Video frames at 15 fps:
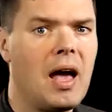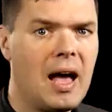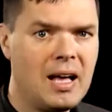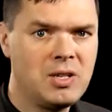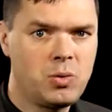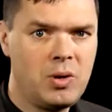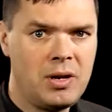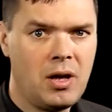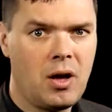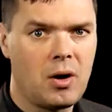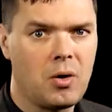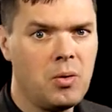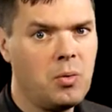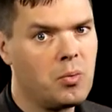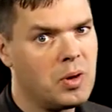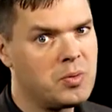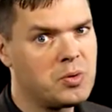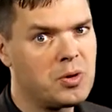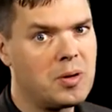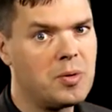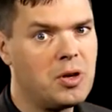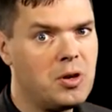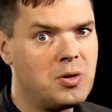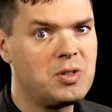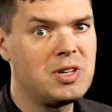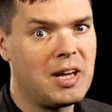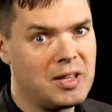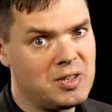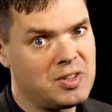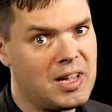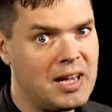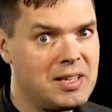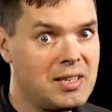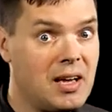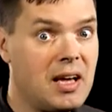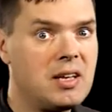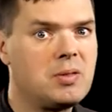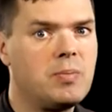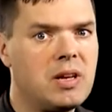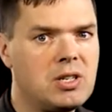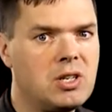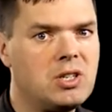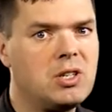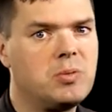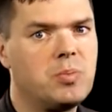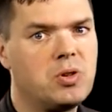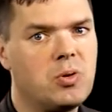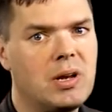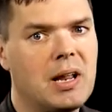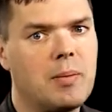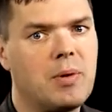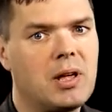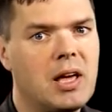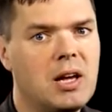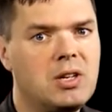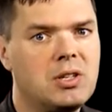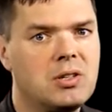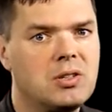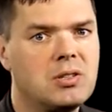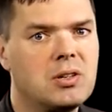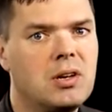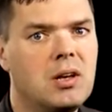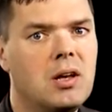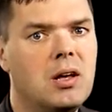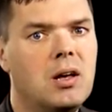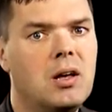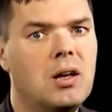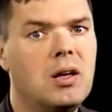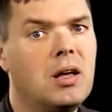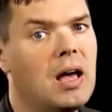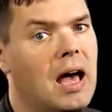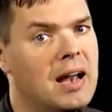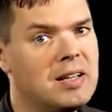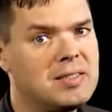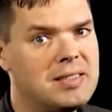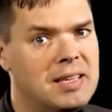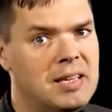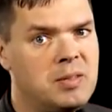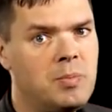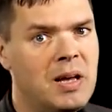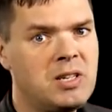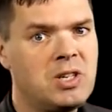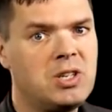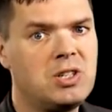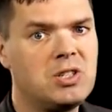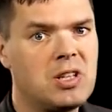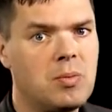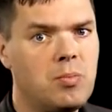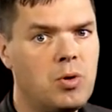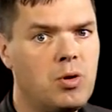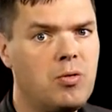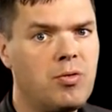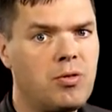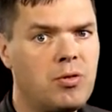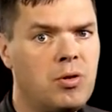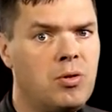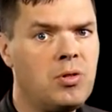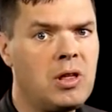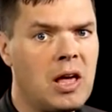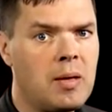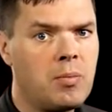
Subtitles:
As we know, WebSphere MQ sends data as messages between applications, and it's these messages that move through the